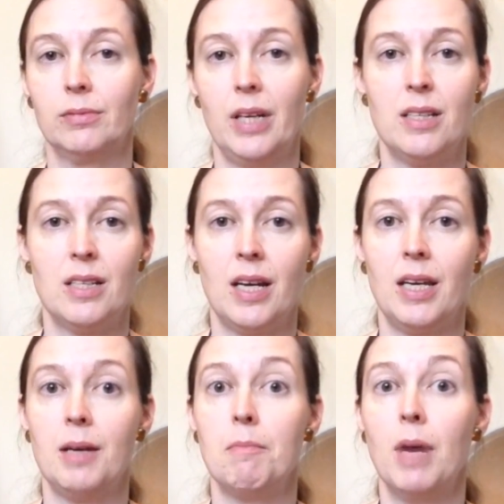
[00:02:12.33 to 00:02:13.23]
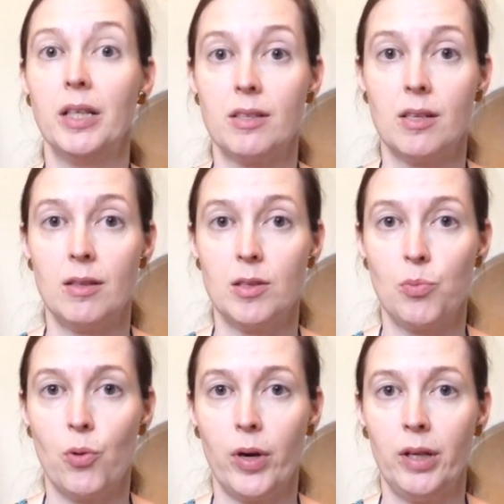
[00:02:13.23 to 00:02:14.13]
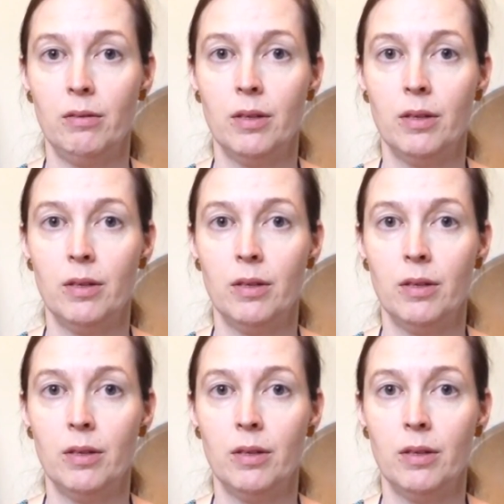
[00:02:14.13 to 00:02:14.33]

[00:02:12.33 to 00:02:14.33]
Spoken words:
It's taking months at this point,